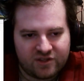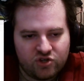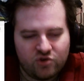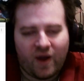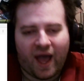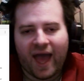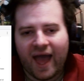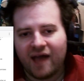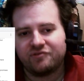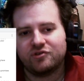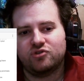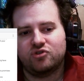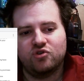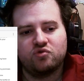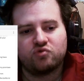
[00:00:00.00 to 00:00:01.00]
You have to
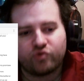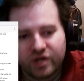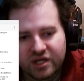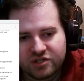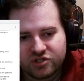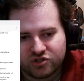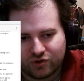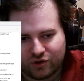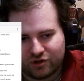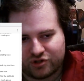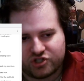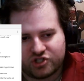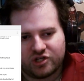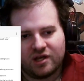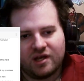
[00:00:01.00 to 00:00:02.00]
do
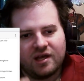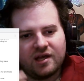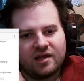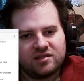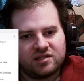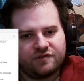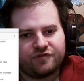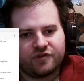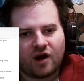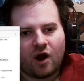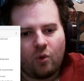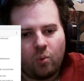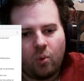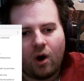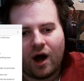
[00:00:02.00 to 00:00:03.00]
research to figure
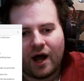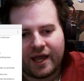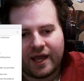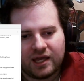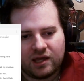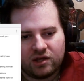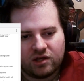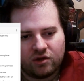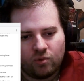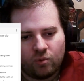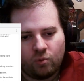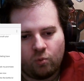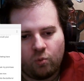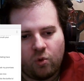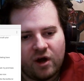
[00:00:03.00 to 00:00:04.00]
out why,
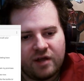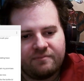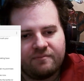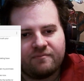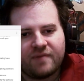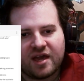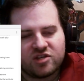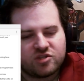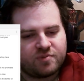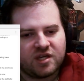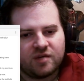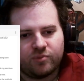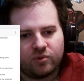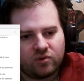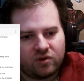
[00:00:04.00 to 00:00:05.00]
what makes
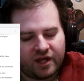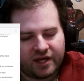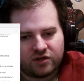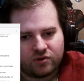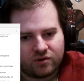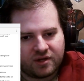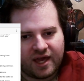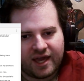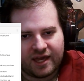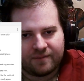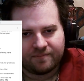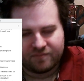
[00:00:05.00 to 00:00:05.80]
people like your game.